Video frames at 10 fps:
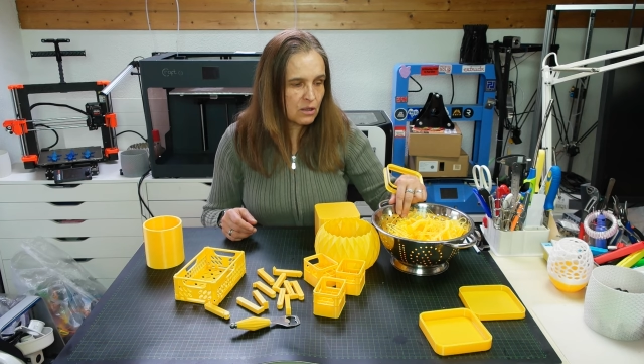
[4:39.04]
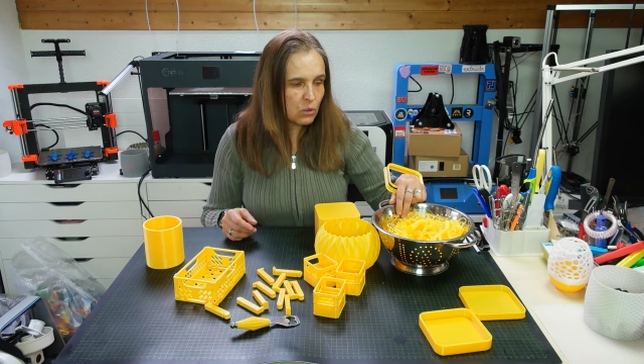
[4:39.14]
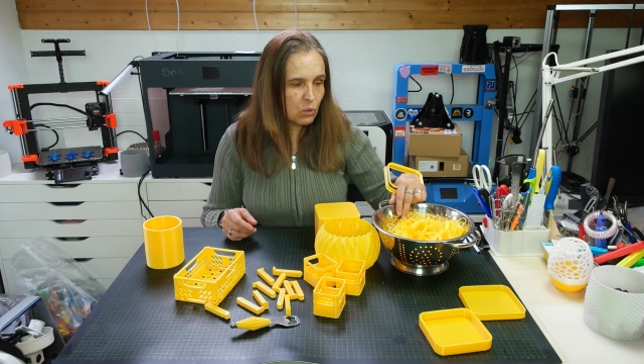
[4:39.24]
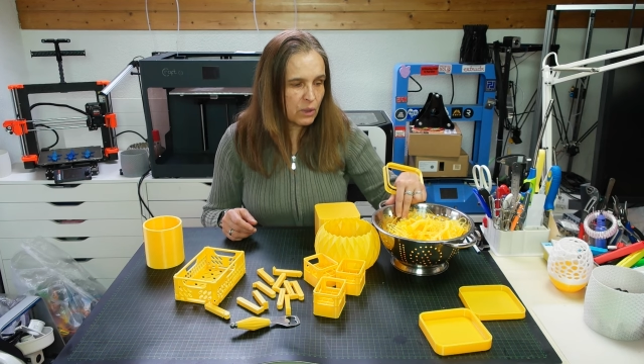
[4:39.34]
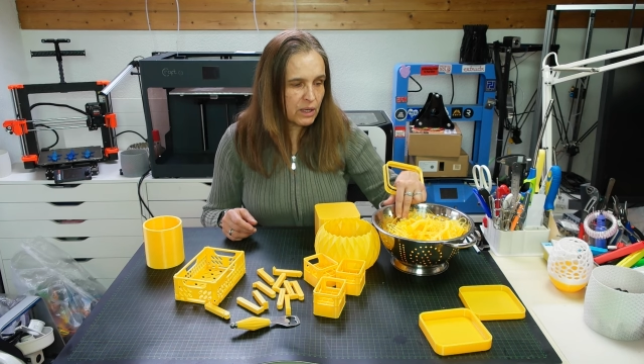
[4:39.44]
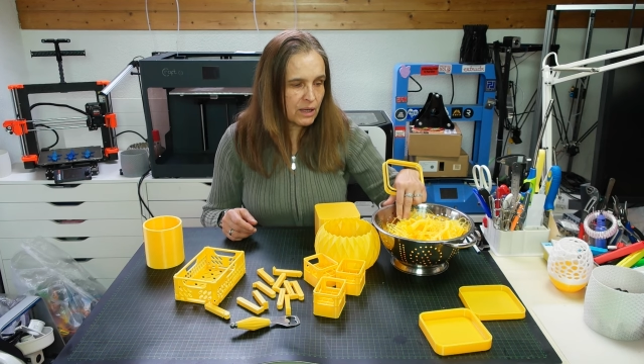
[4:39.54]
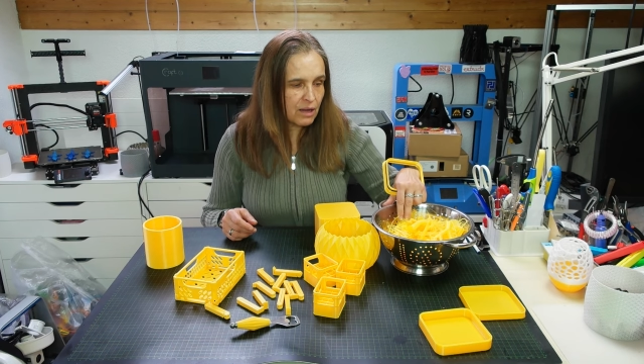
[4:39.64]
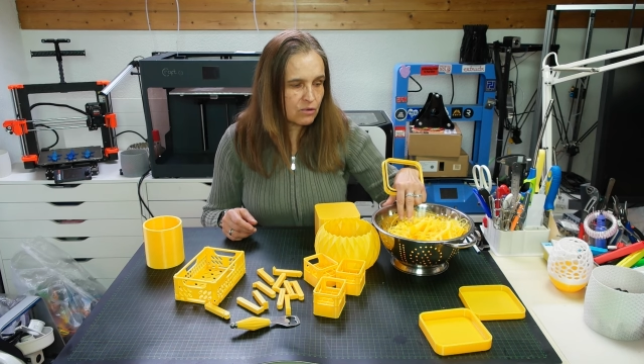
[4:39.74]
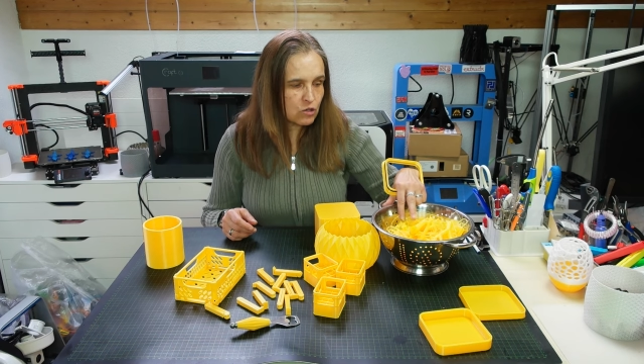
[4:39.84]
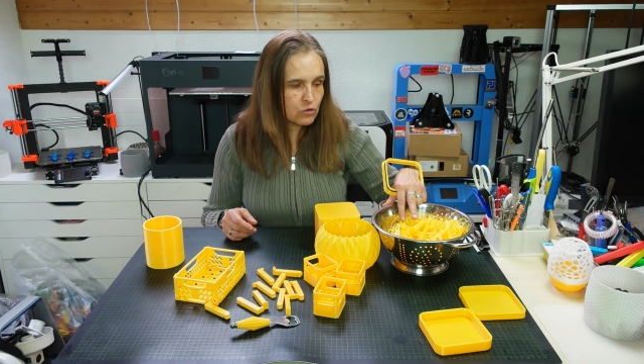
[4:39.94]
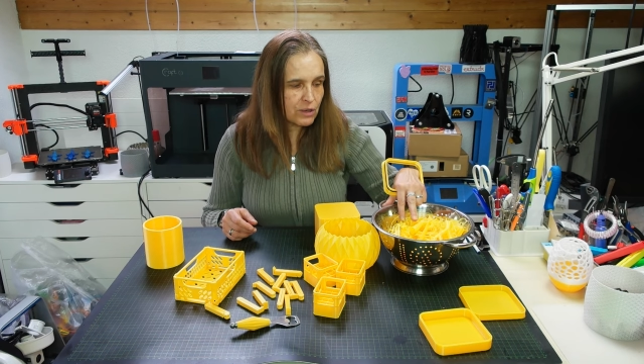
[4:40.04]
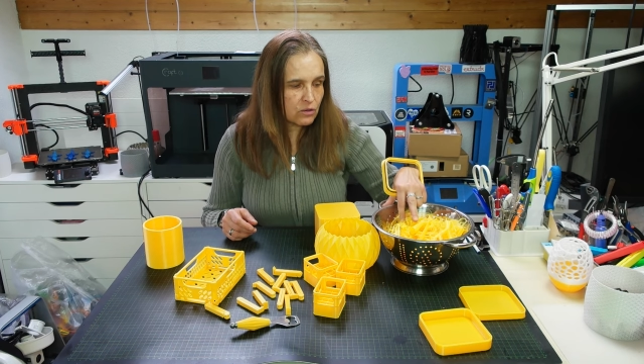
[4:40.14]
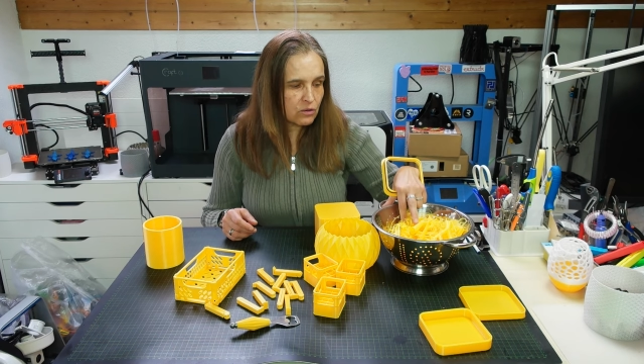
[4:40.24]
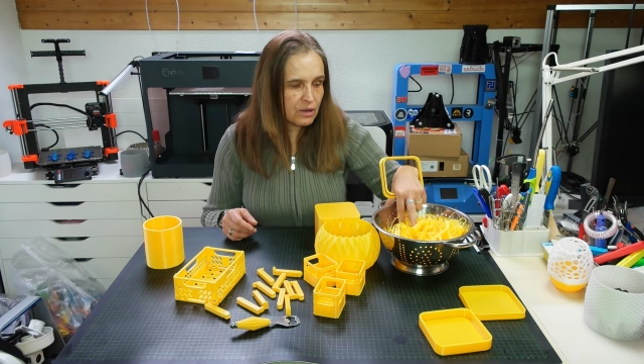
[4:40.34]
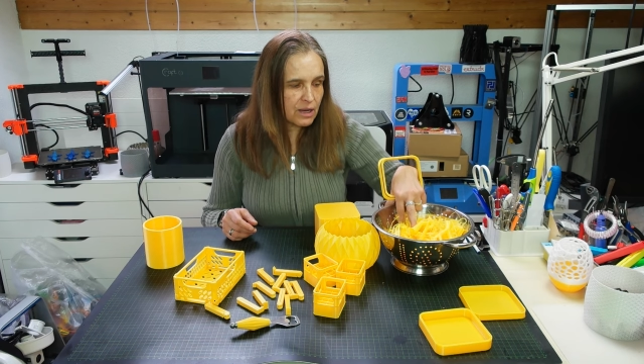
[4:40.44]
we have a
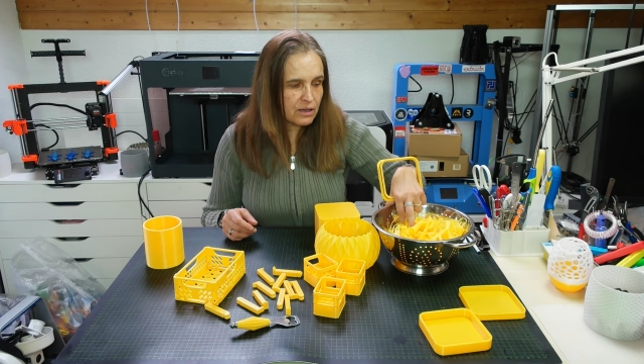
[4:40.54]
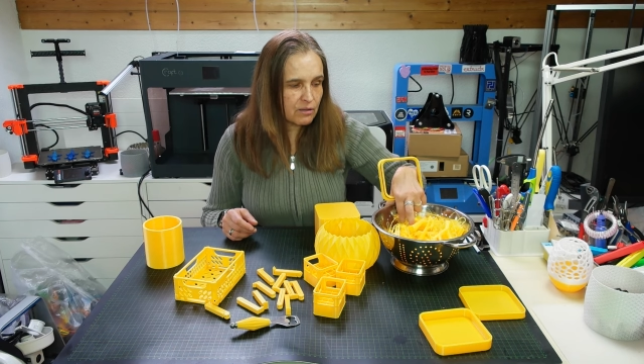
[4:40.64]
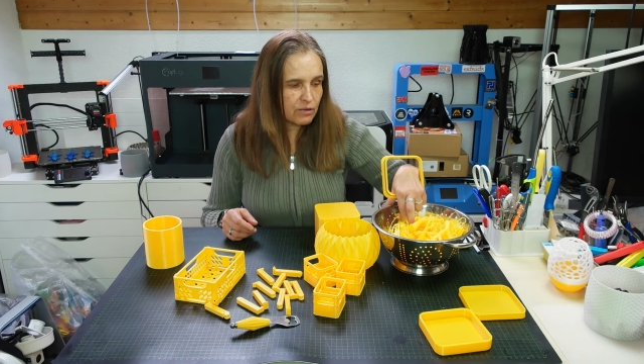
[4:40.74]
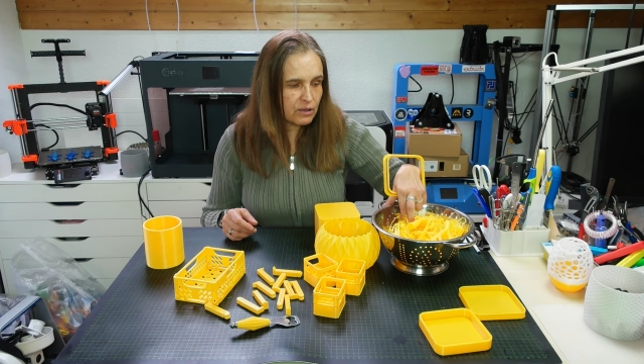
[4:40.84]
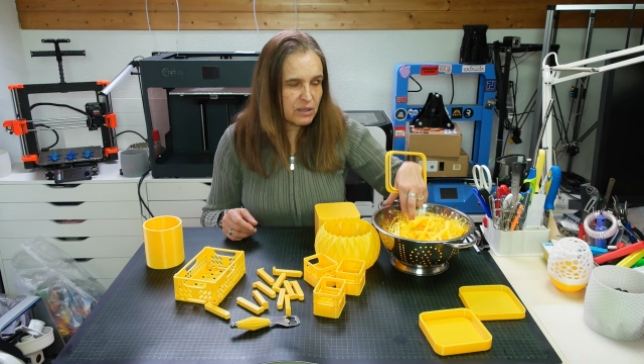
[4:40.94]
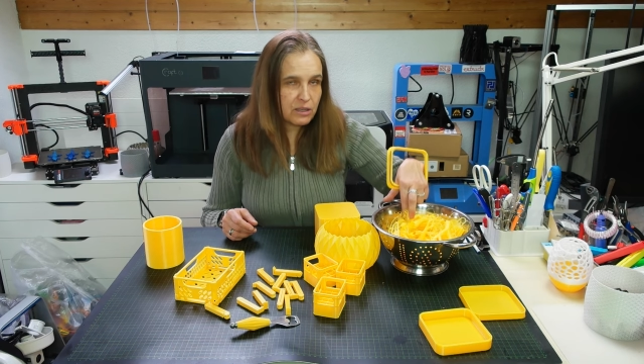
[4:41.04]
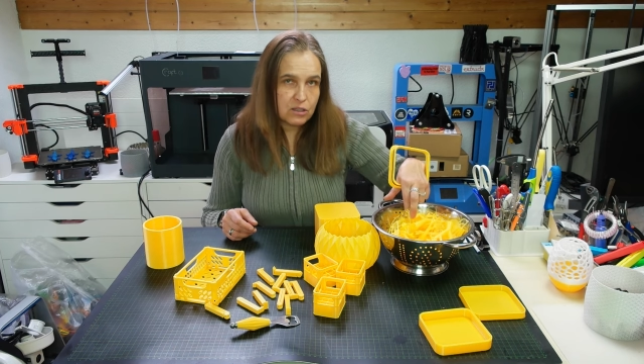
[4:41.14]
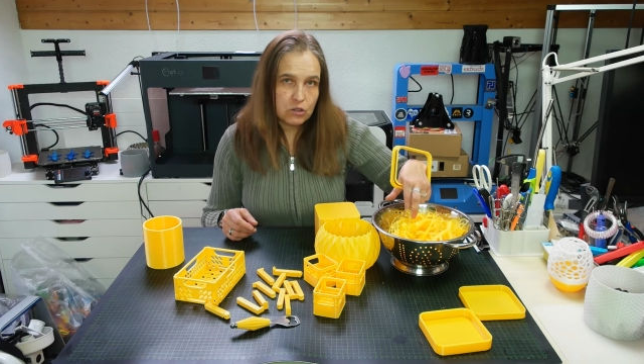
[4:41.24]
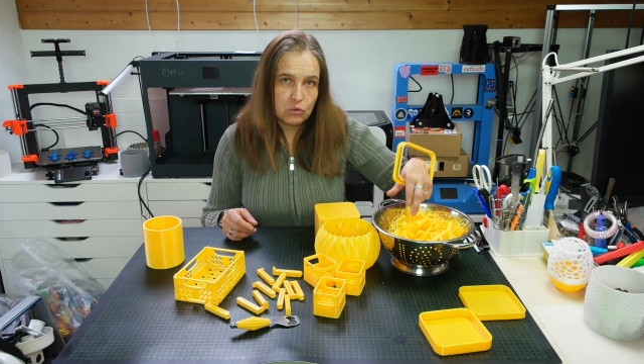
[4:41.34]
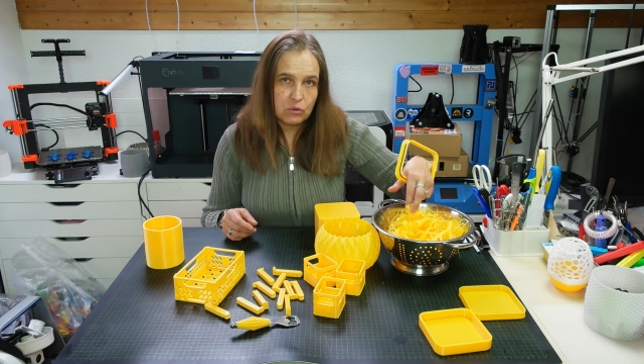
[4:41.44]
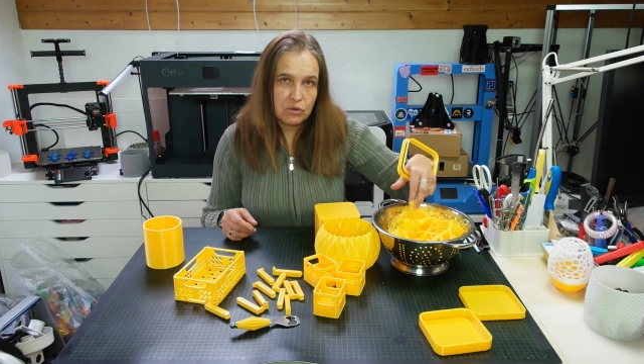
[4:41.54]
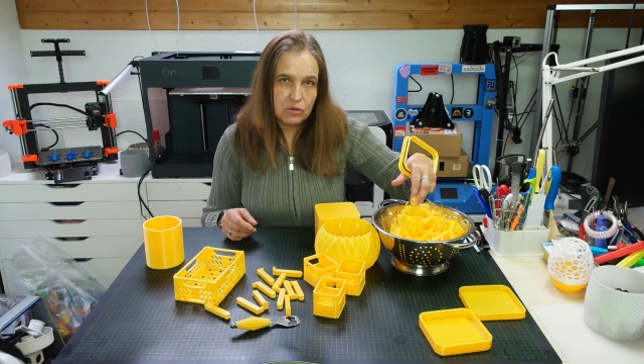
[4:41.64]
shredder and a filament extruder,